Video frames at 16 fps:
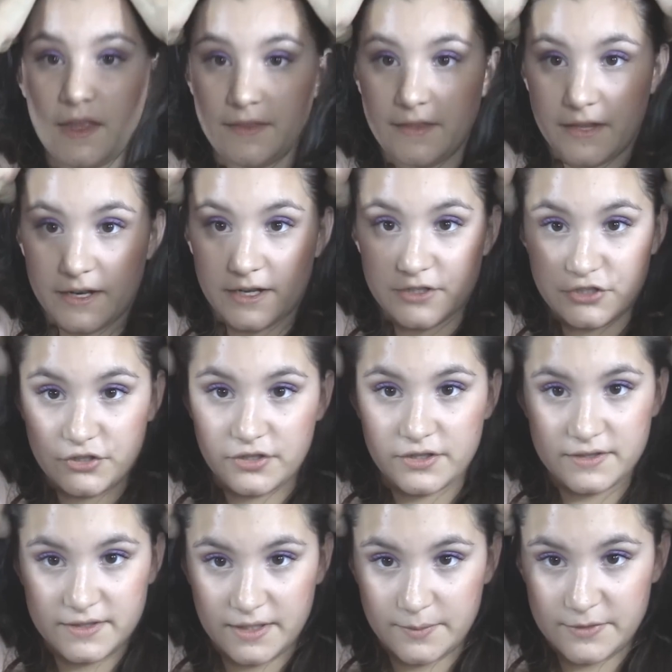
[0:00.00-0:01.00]
And then as you
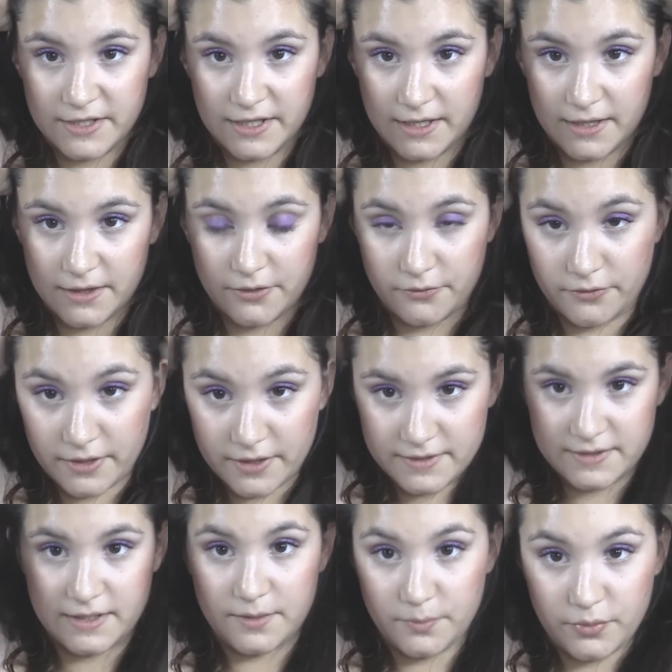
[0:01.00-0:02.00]
can see, I'm taking the
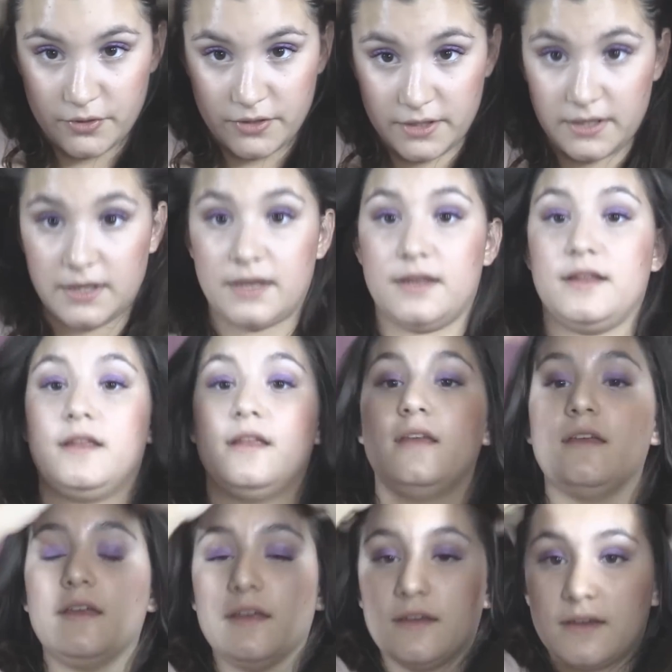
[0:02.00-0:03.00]
rest and putting it
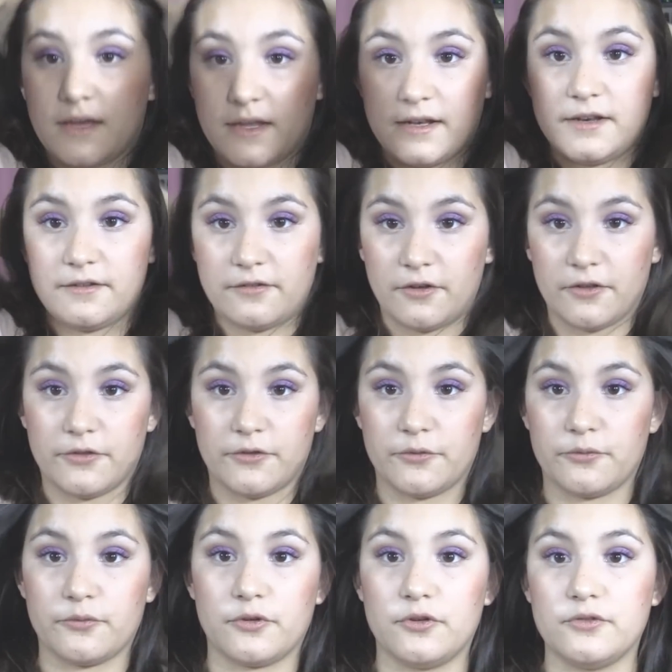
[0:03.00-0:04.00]
kind of on
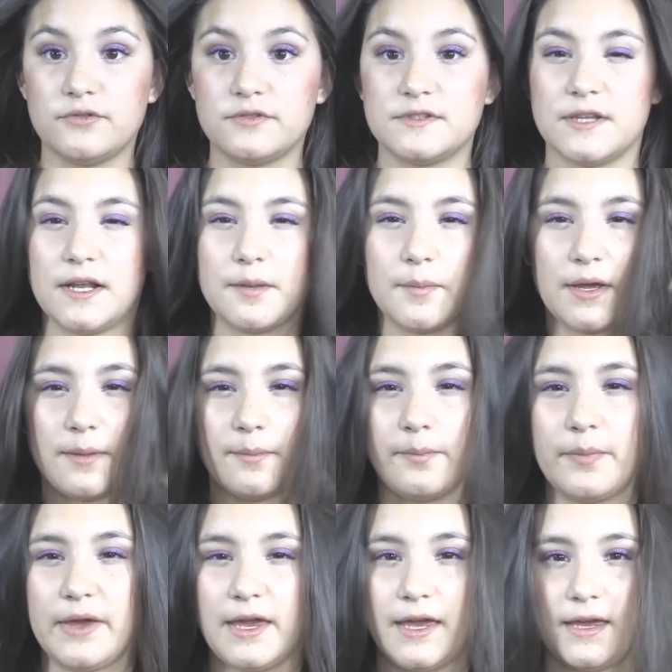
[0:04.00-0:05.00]
the roots and my
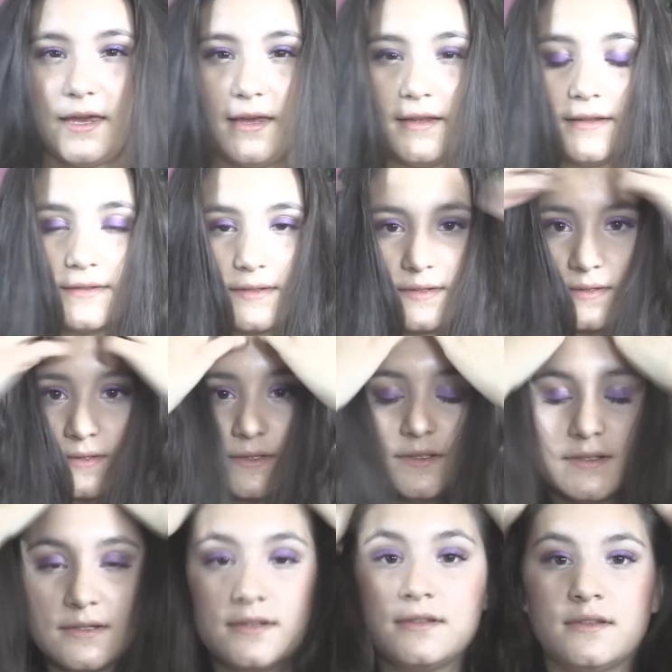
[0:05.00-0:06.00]
bangs
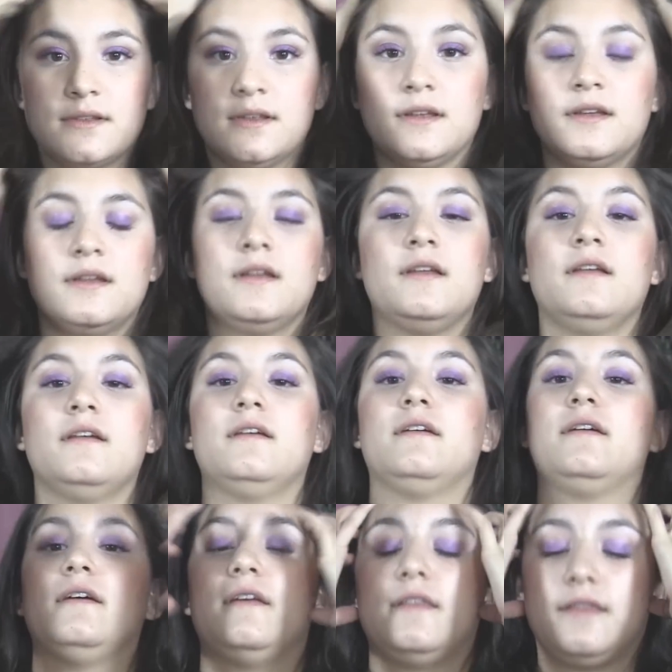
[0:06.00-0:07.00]

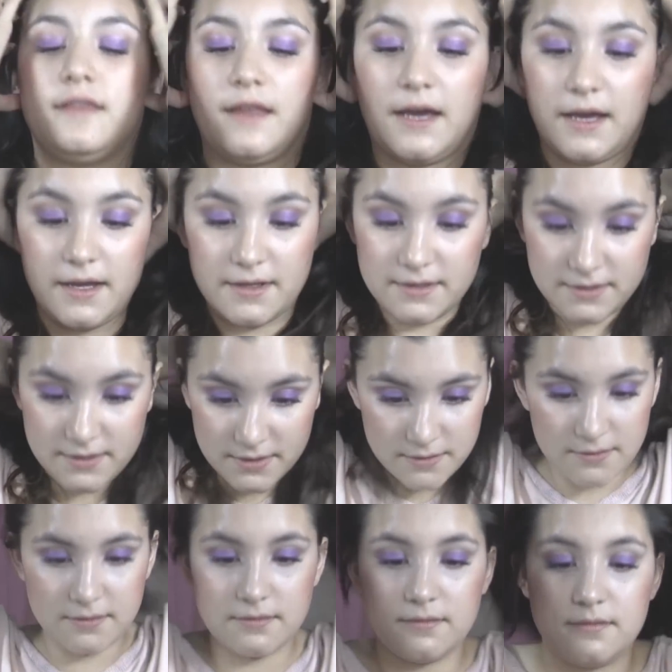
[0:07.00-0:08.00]
and that.
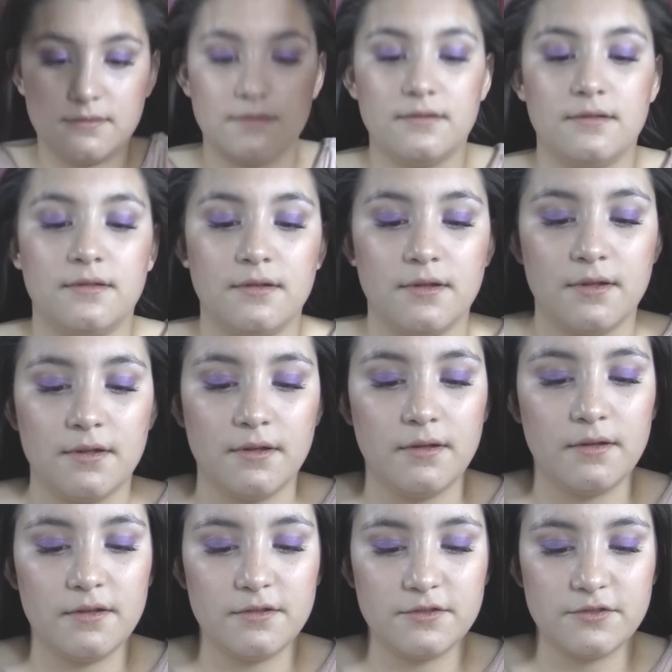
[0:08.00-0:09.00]

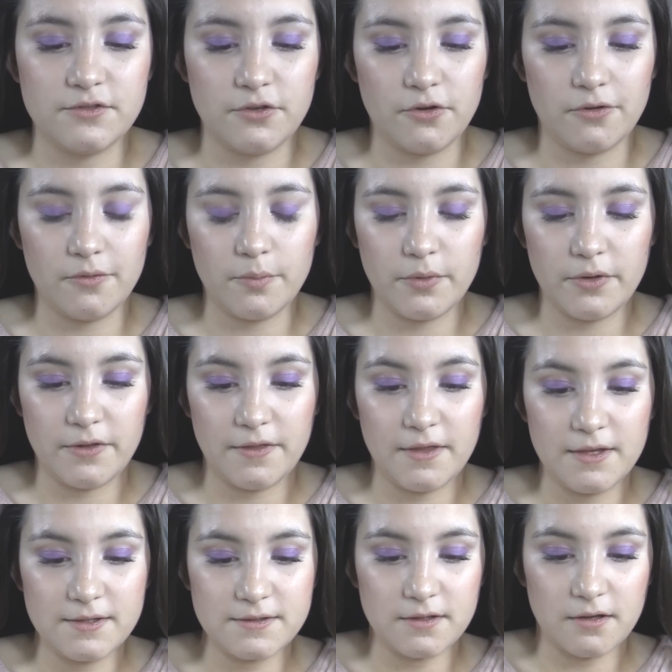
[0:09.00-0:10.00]
So put
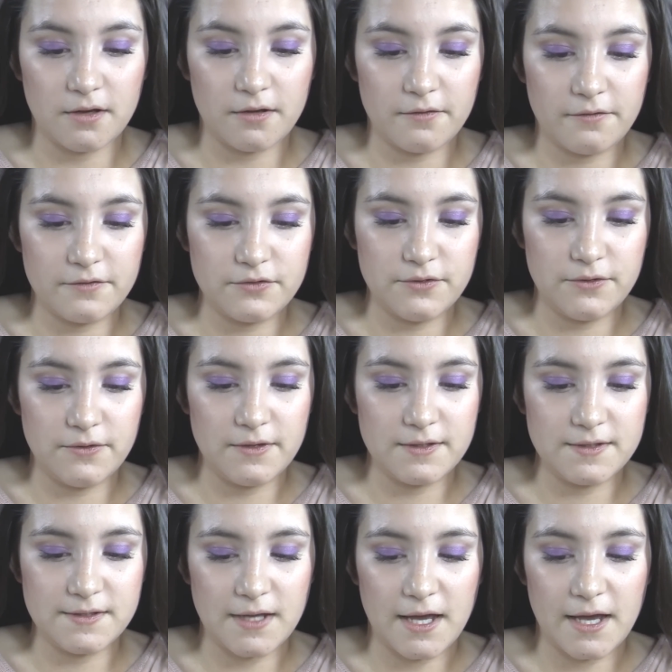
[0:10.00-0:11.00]
this off to
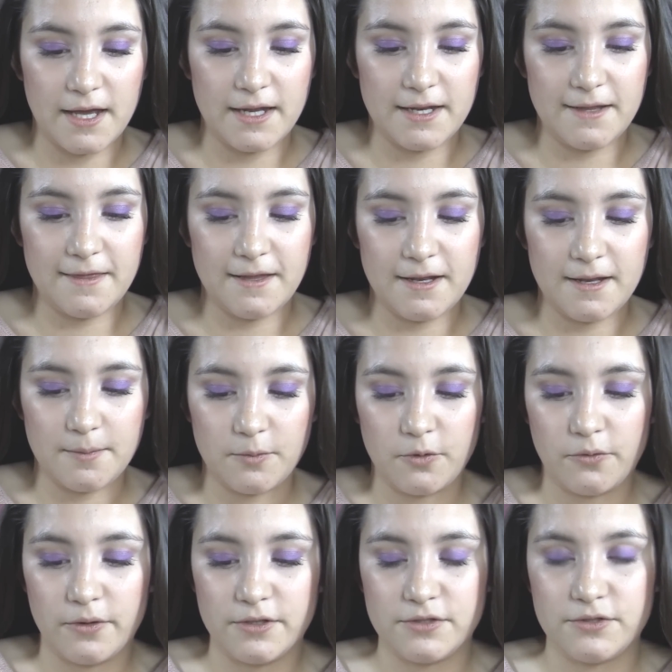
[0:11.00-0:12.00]
the side, and then I'm
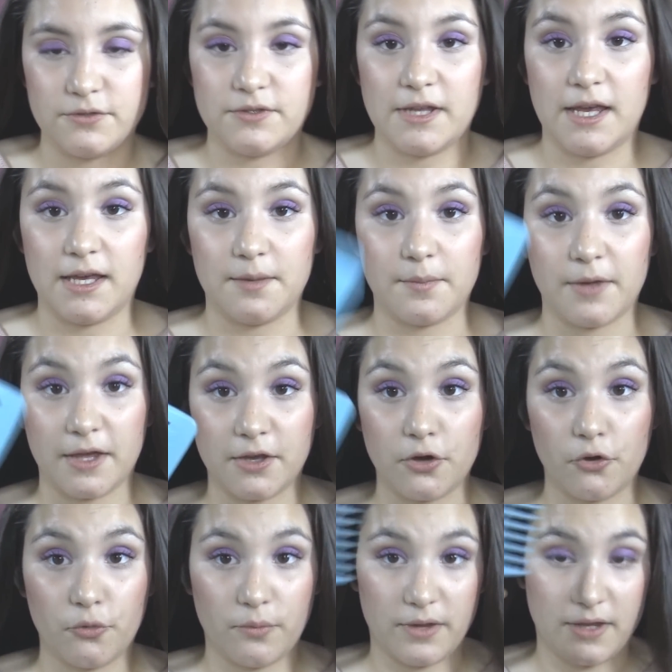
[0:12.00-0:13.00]
going to take my
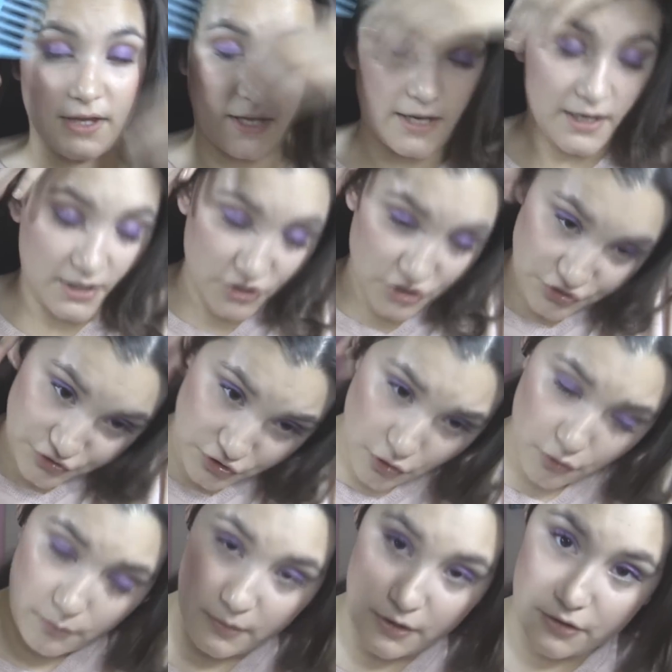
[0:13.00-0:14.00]
comb again and just
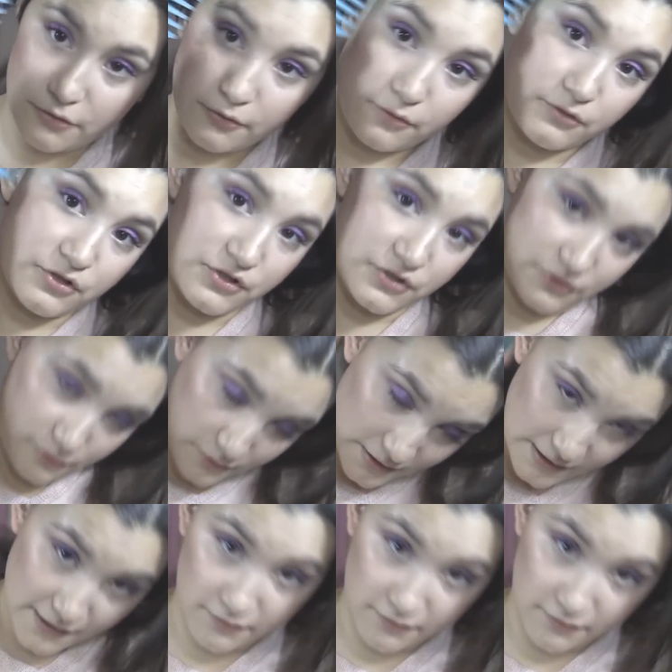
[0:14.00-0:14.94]
comb it through just so it